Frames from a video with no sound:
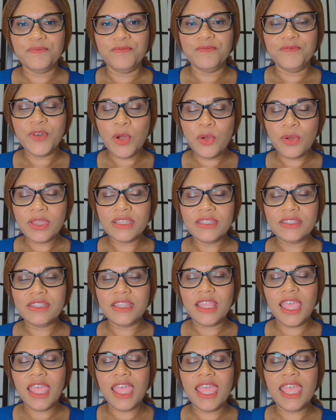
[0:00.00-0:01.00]

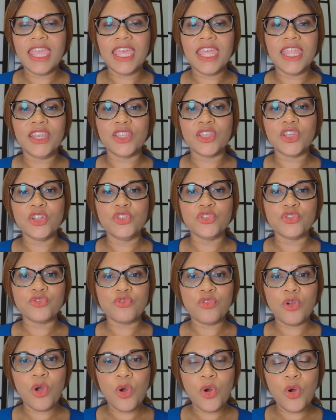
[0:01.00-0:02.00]
focused and
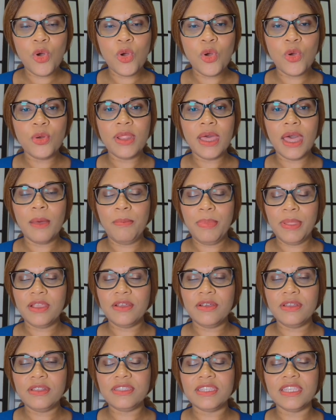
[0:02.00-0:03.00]
controlled
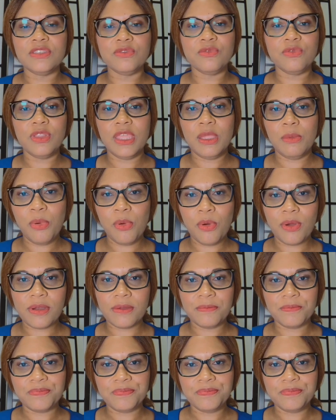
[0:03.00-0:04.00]
appearance is really
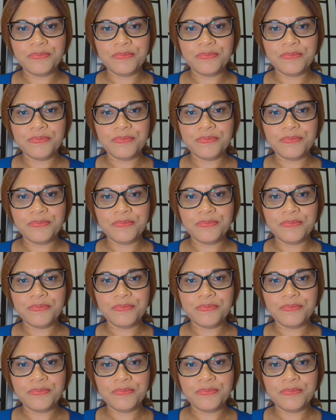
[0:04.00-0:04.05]
important.